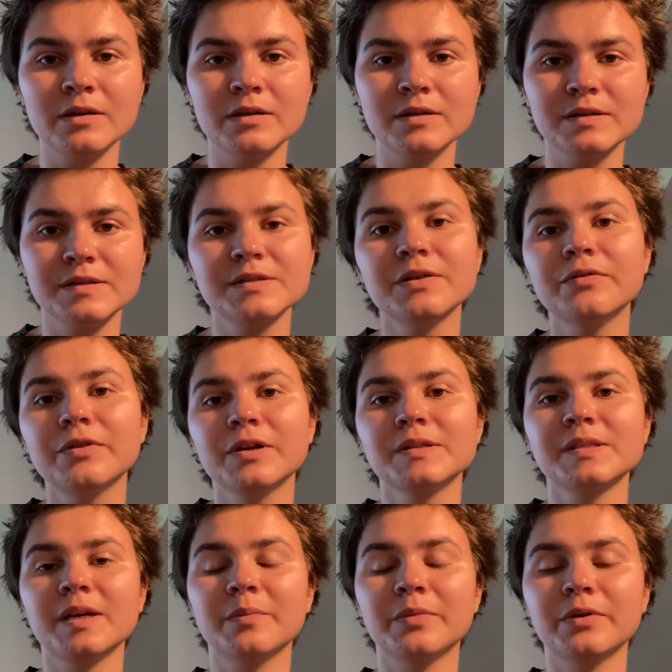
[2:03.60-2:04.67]
So for
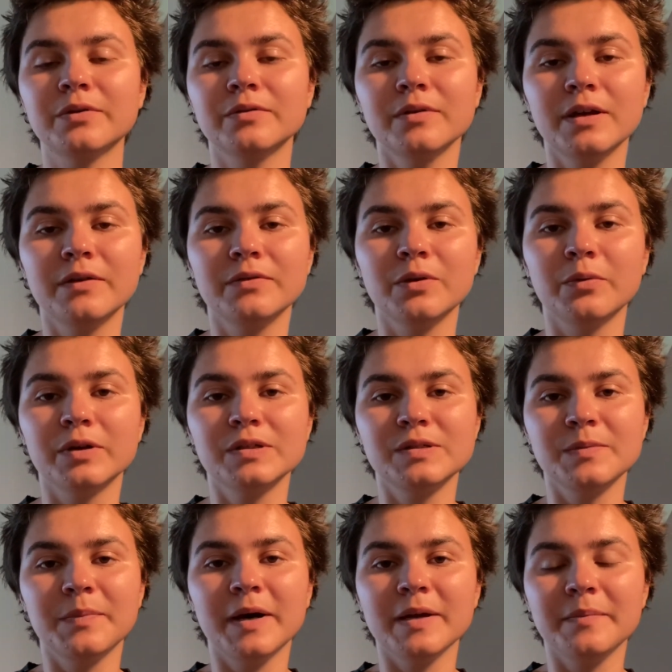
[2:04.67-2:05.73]
example, if you wanted to
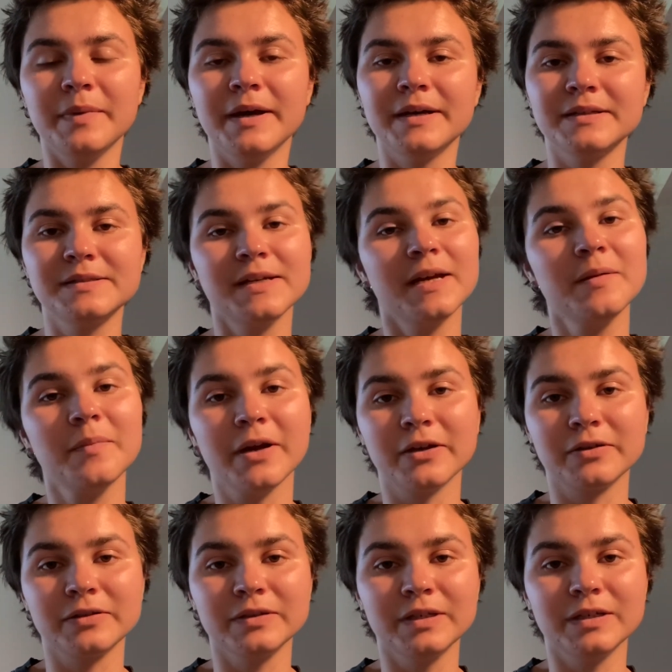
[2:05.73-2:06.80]
pipette 10
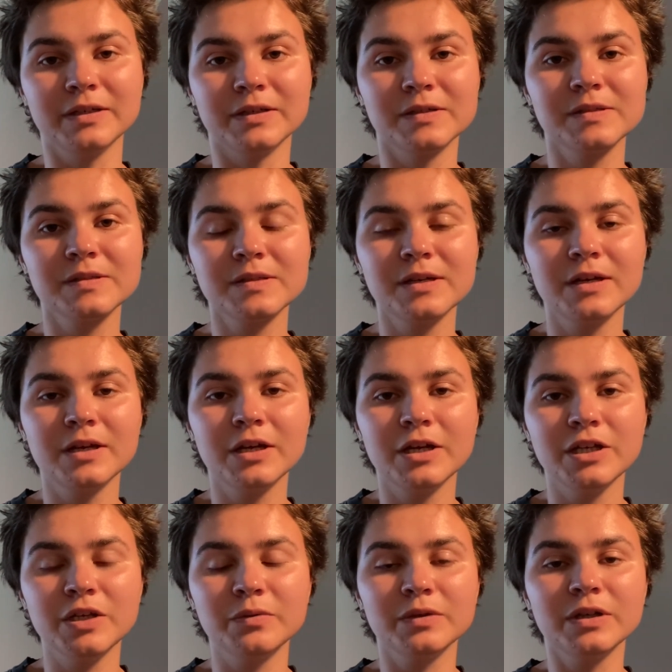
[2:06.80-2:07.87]
microliters,
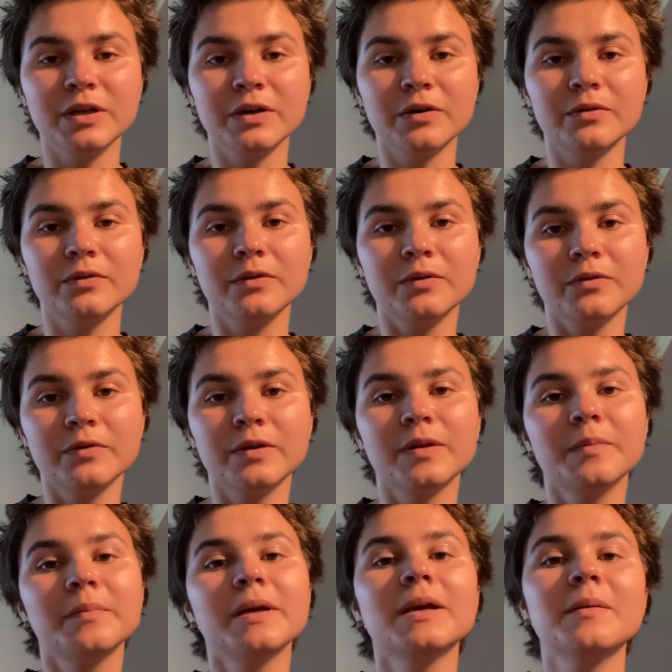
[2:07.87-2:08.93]
you would go for the
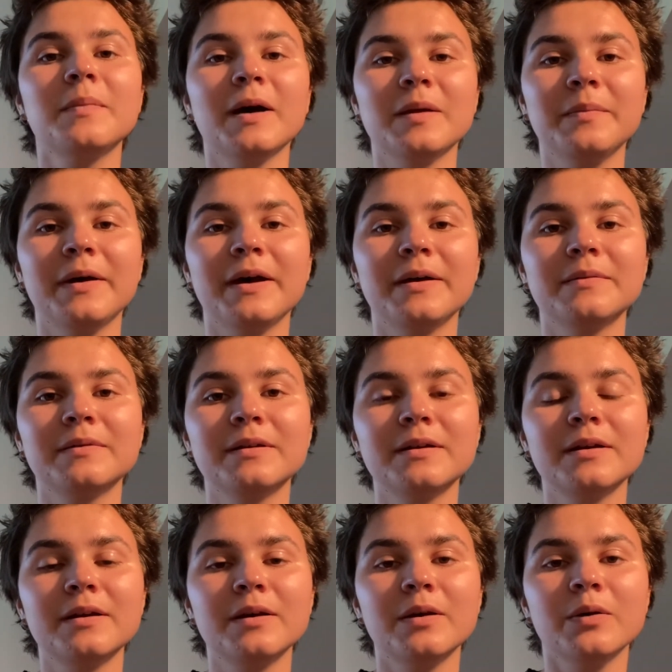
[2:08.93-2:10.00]
pink pipette,
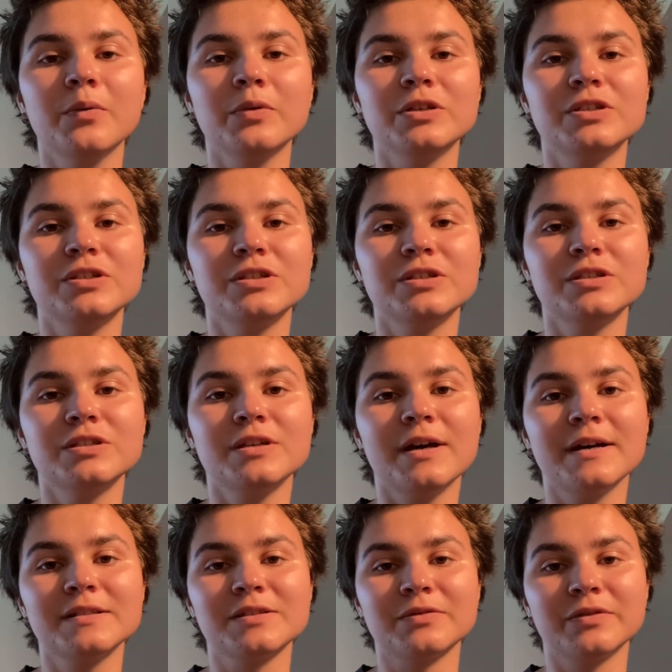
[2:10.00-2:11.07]
which
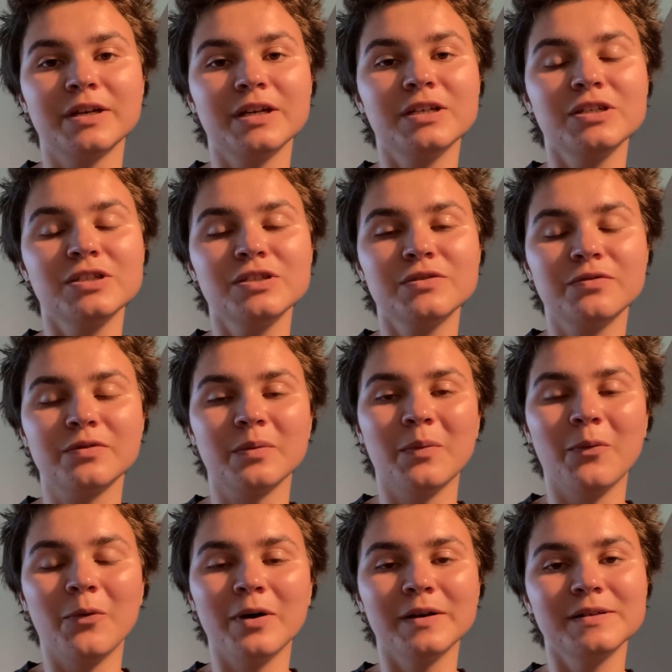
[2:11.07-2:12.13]
has a range from
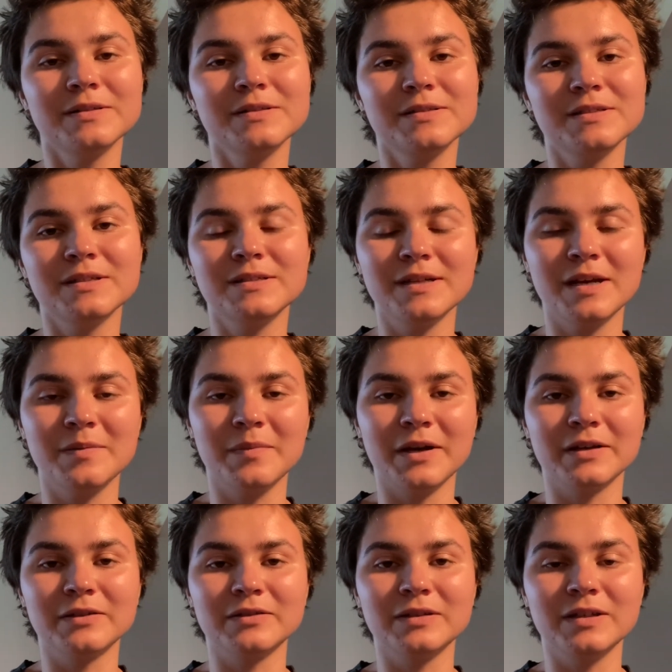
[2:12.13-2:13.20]
1 to 10
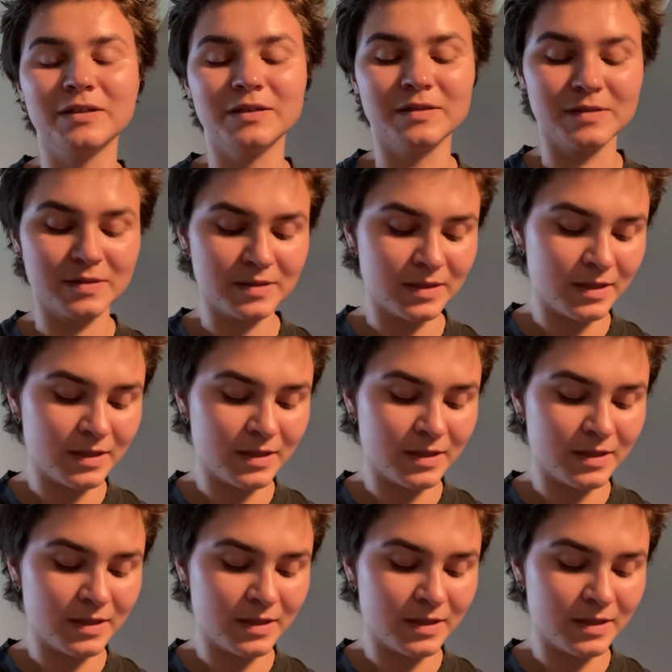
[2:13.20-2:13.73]
microliters,